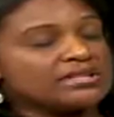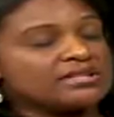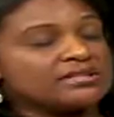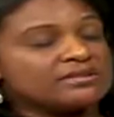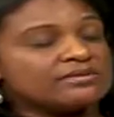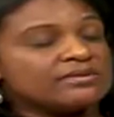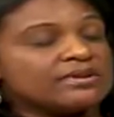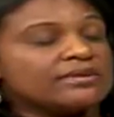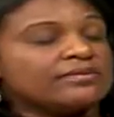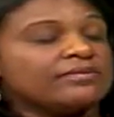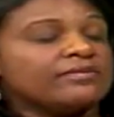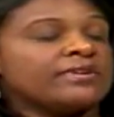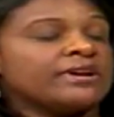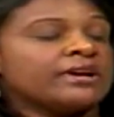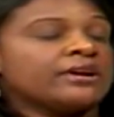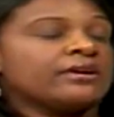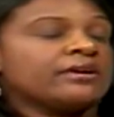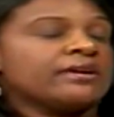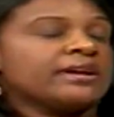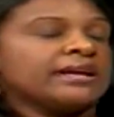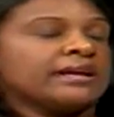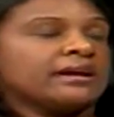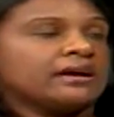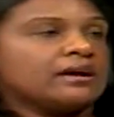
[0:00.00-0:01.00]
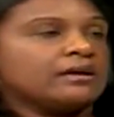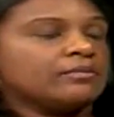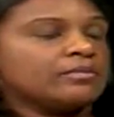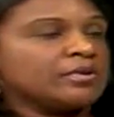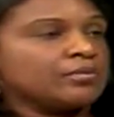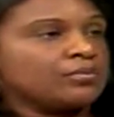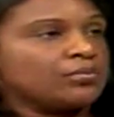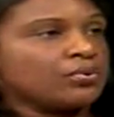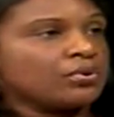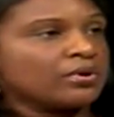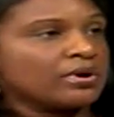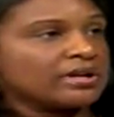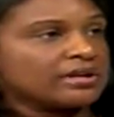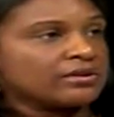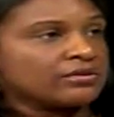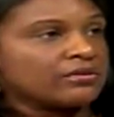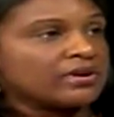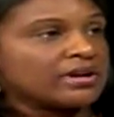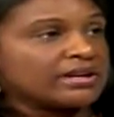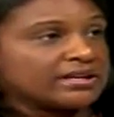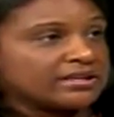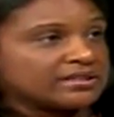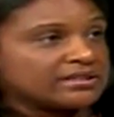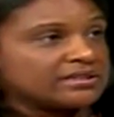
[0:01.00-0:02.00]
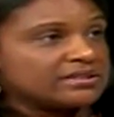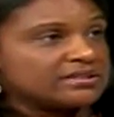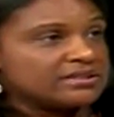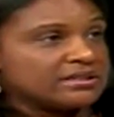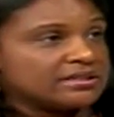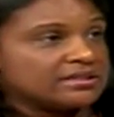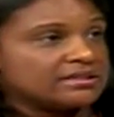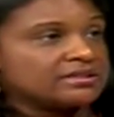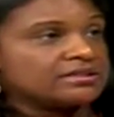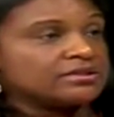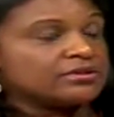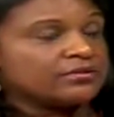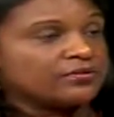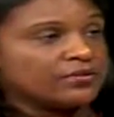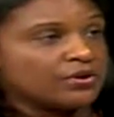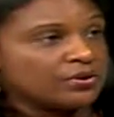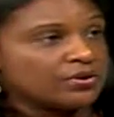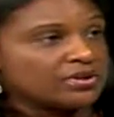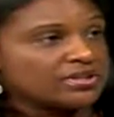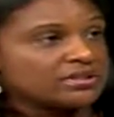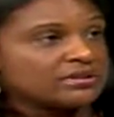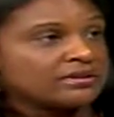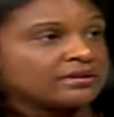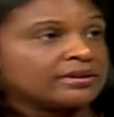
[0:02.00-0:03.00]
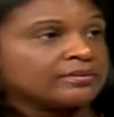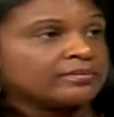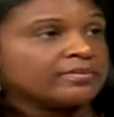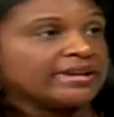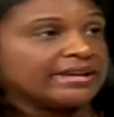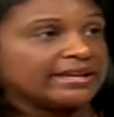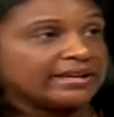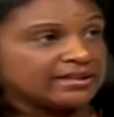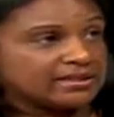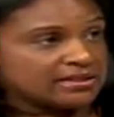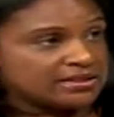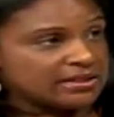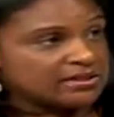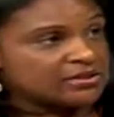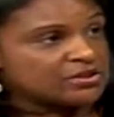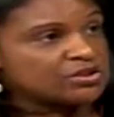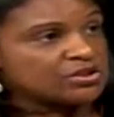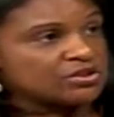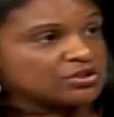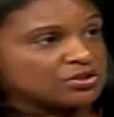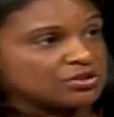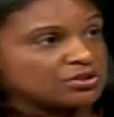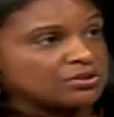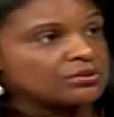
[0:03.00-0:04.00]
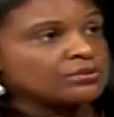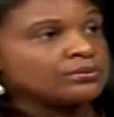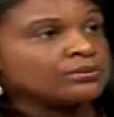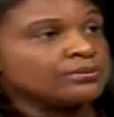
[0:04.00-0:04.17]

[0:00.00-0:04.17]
it's mm-hmm. a very um, important chronic disease to focus on and pay attention to.